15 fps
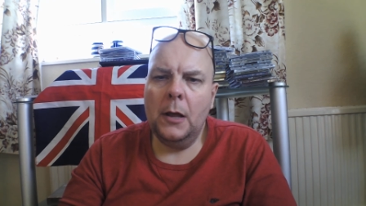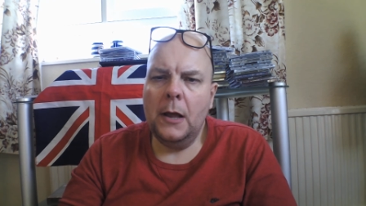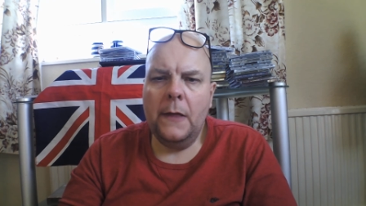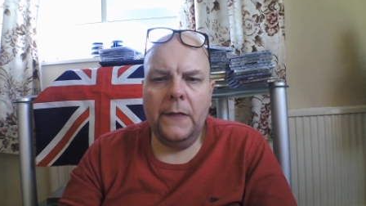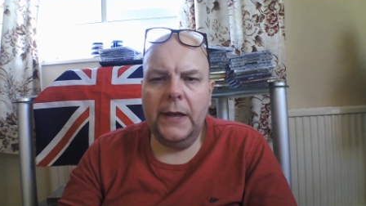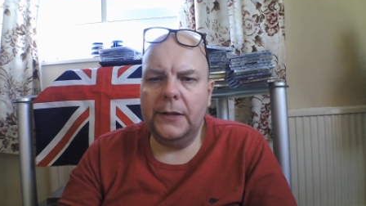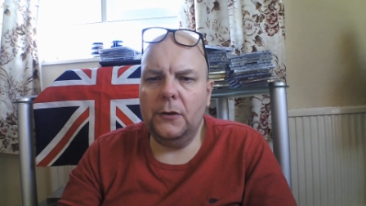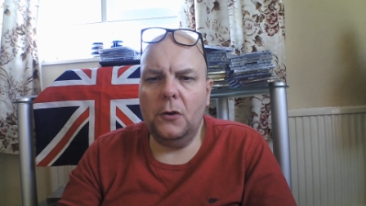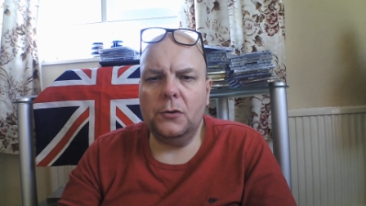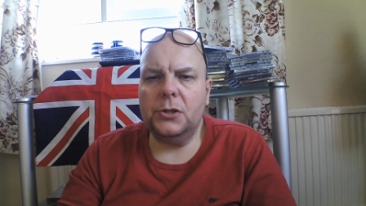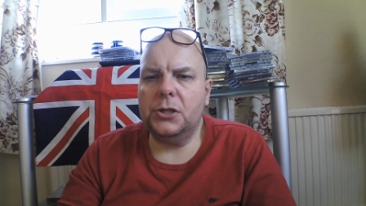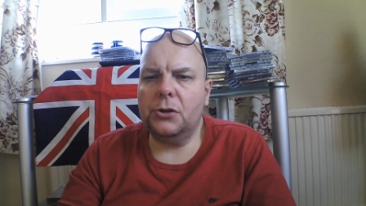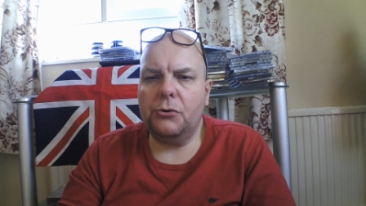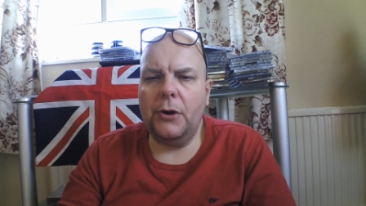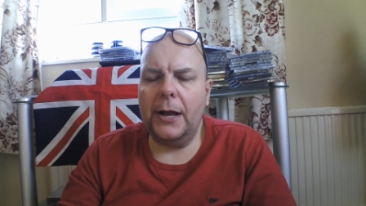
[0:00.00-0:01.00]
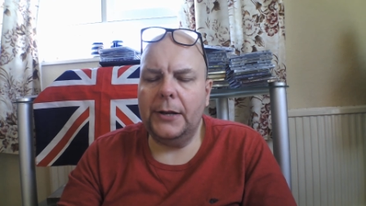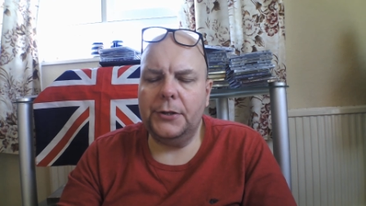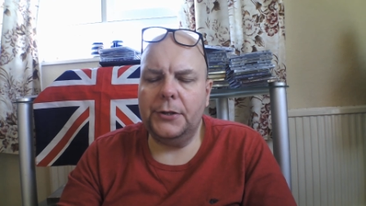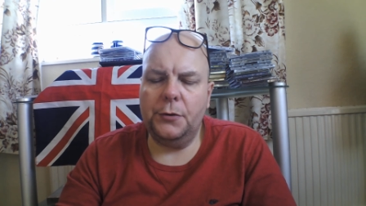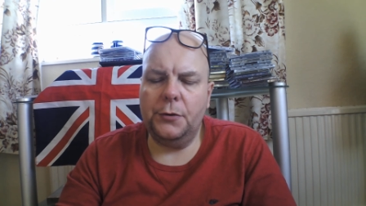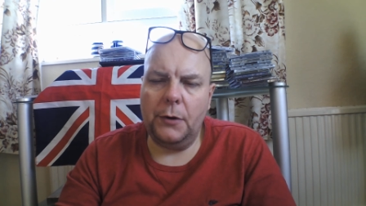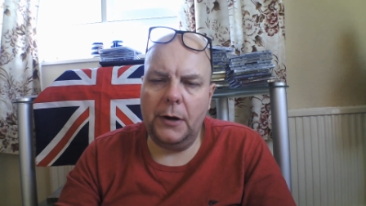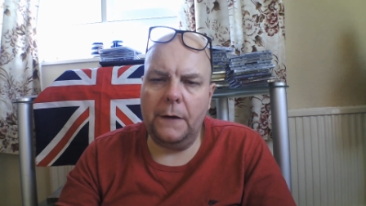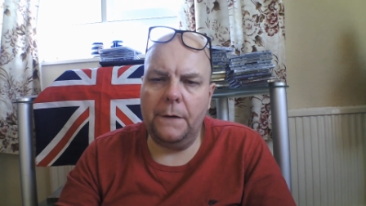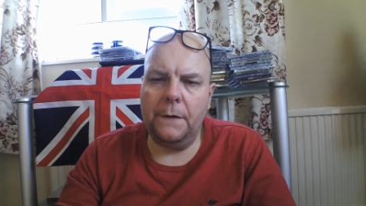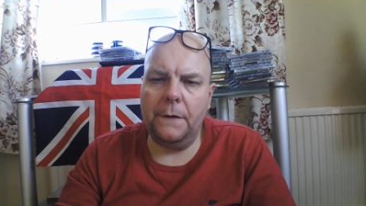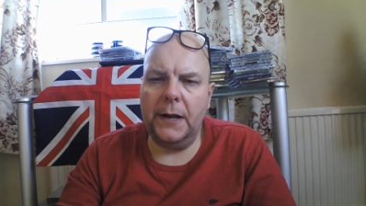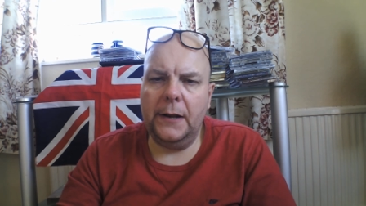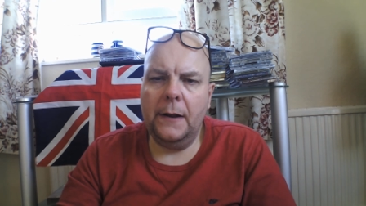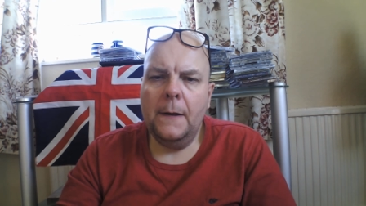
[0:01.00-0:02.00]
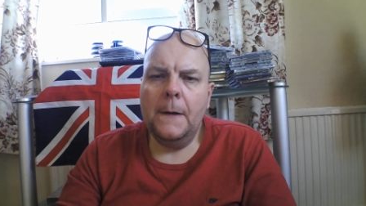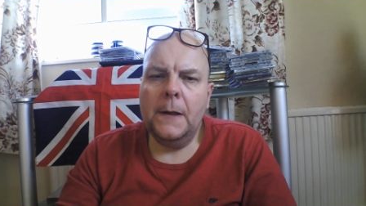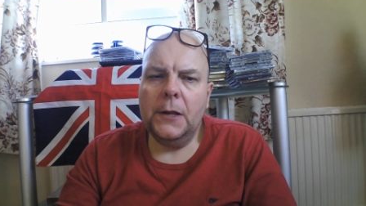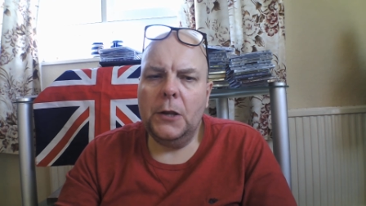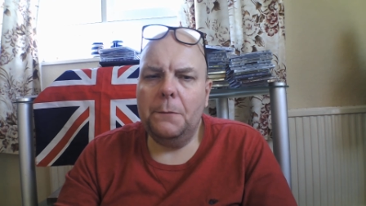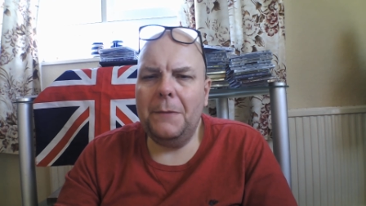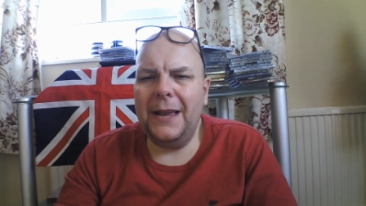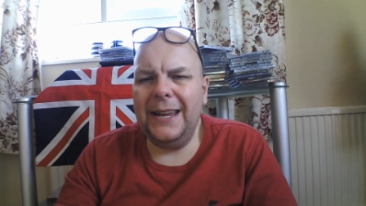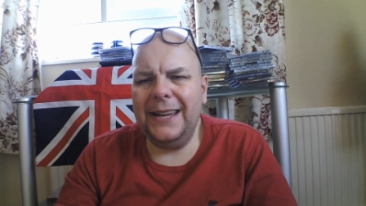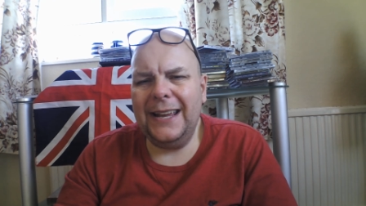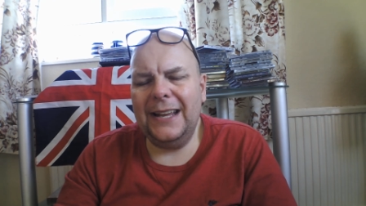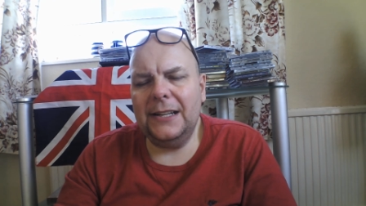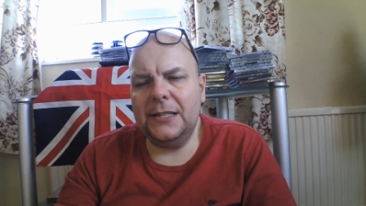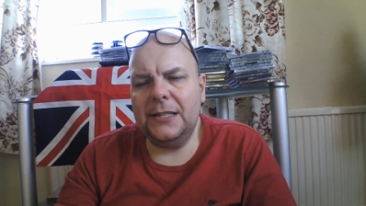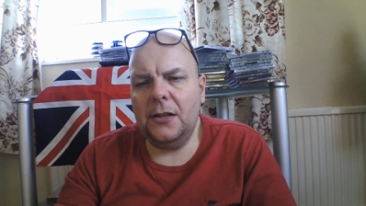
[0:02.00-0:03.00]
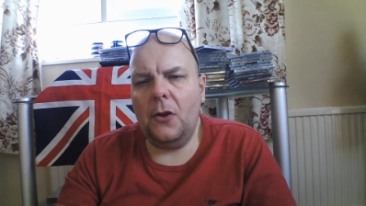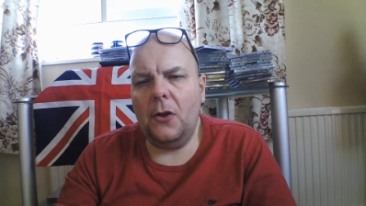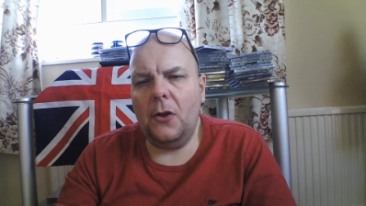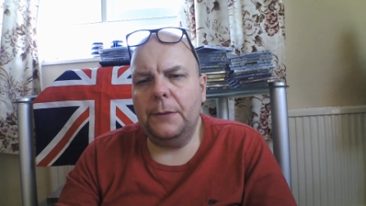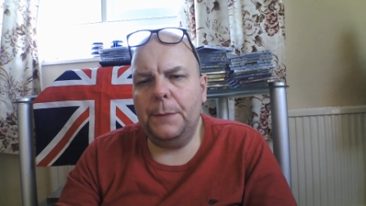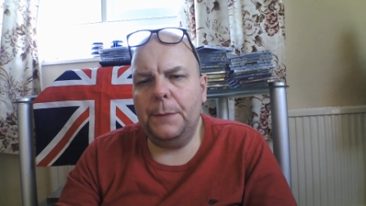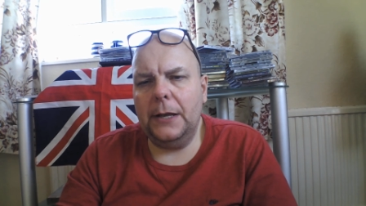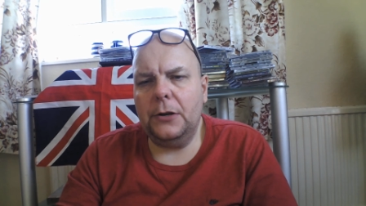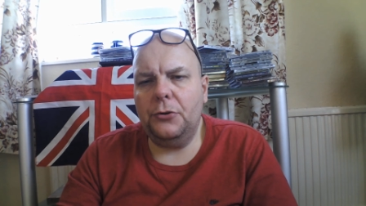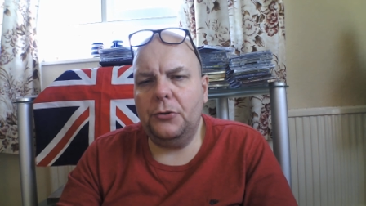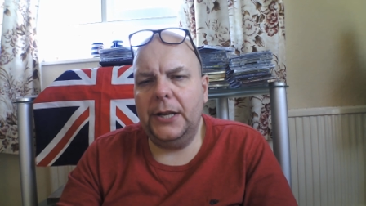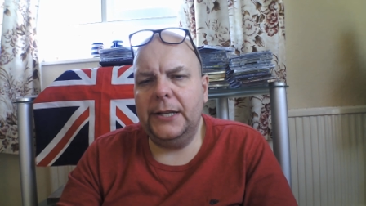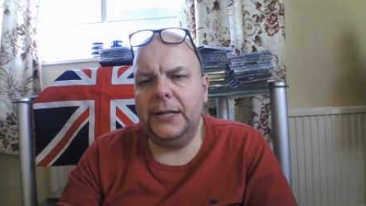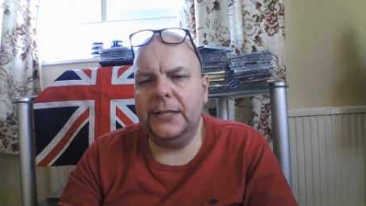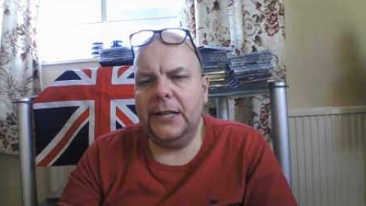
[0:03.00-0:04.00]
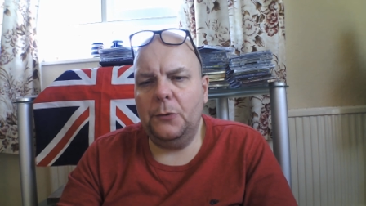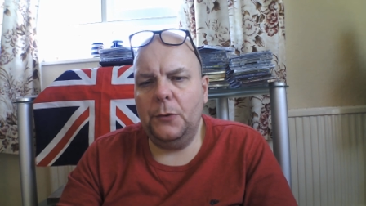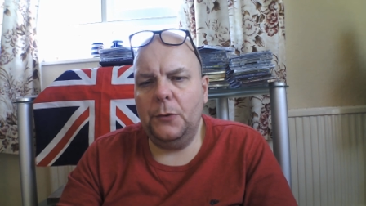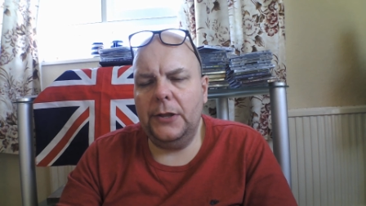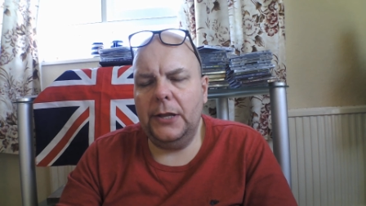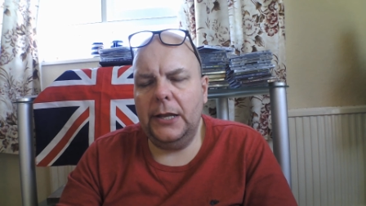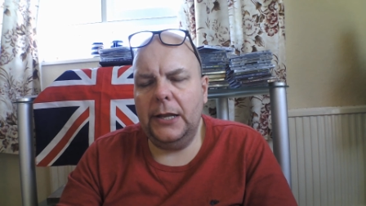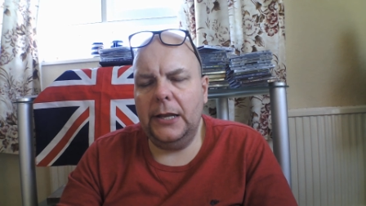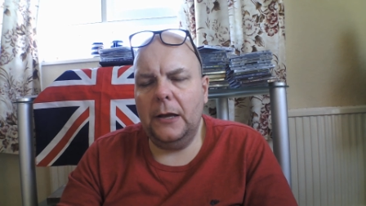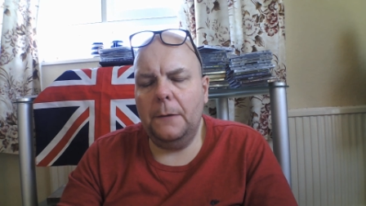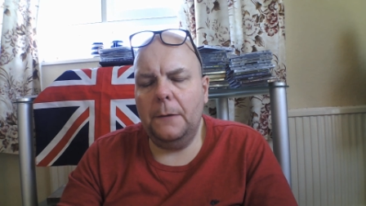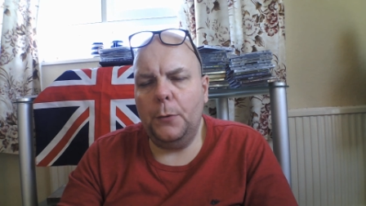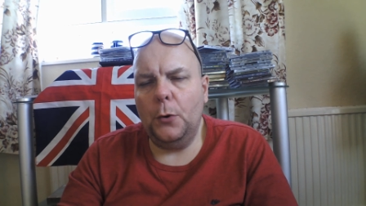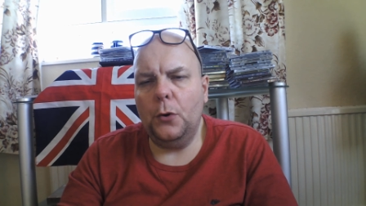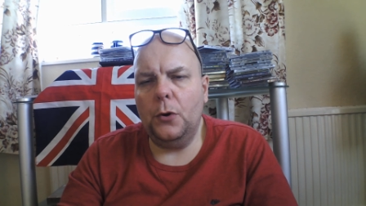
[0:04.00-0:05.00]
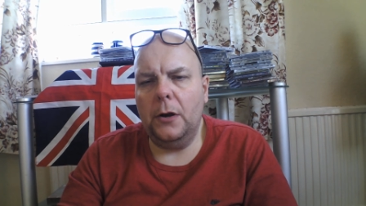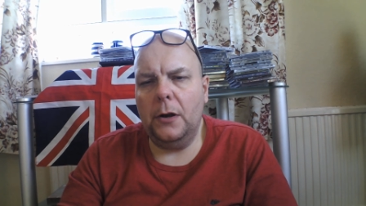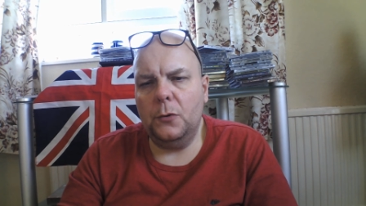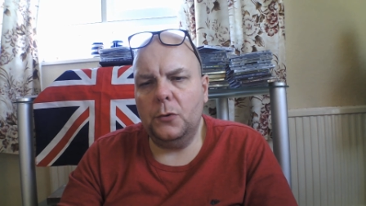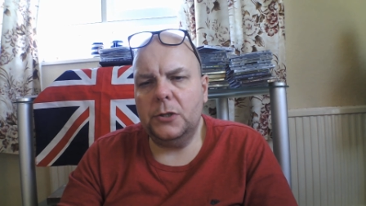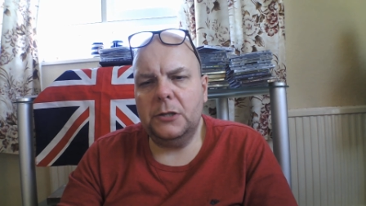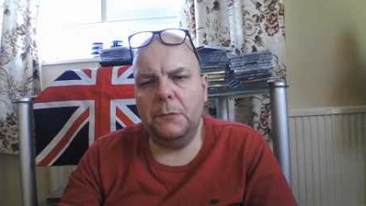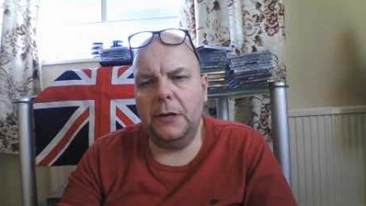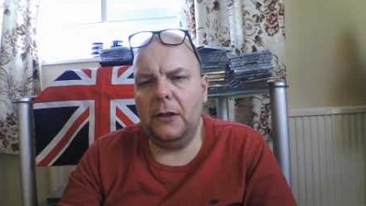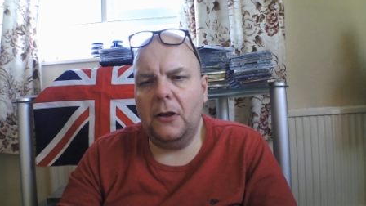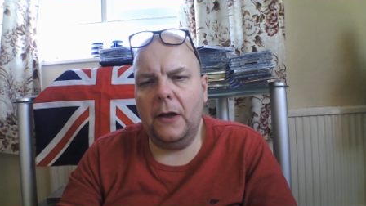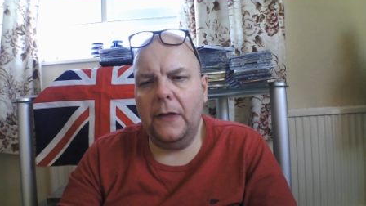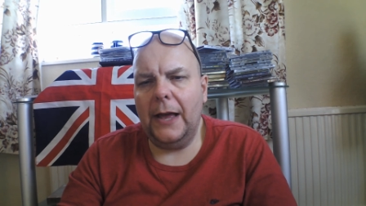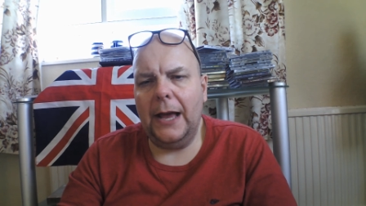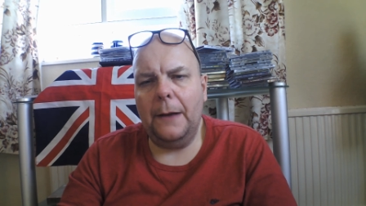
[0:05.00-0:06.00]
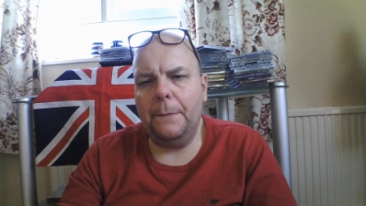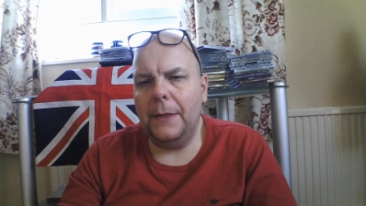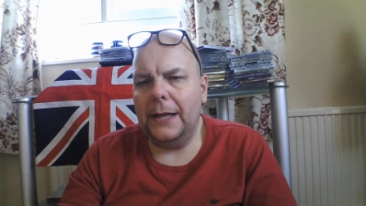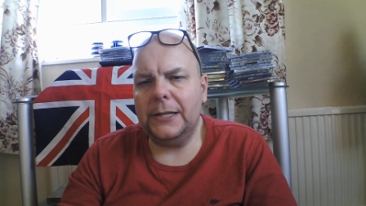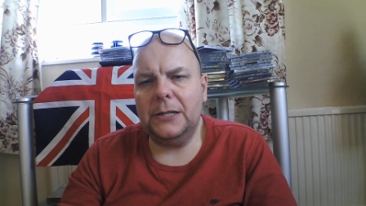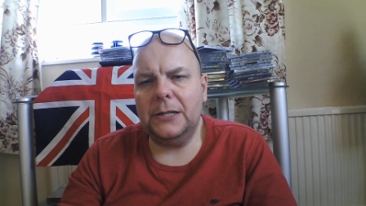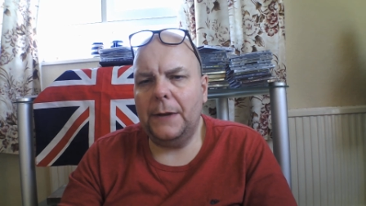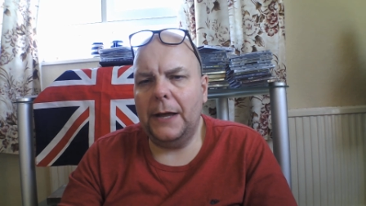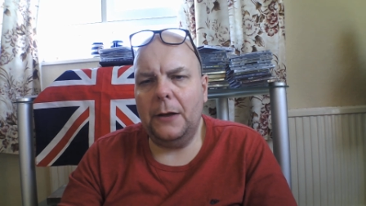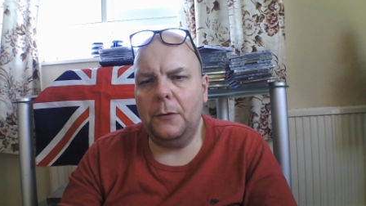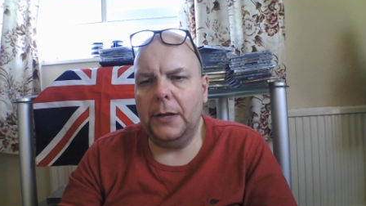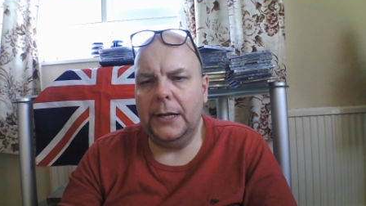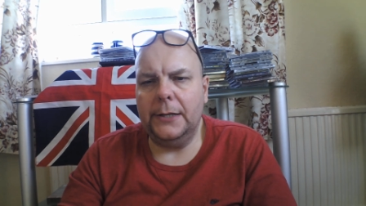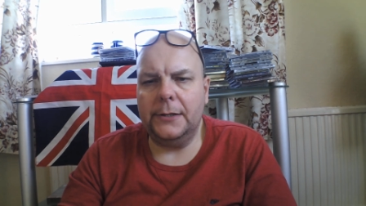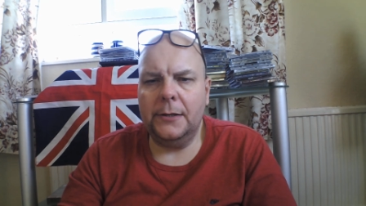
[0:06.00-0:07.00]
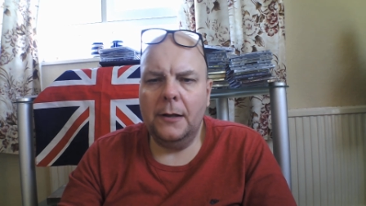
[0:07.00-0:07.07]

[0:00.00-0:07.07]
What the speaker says: They're not scratched or anything. You may get a slight bit of creasing with the booklet or something like that, but that's about it.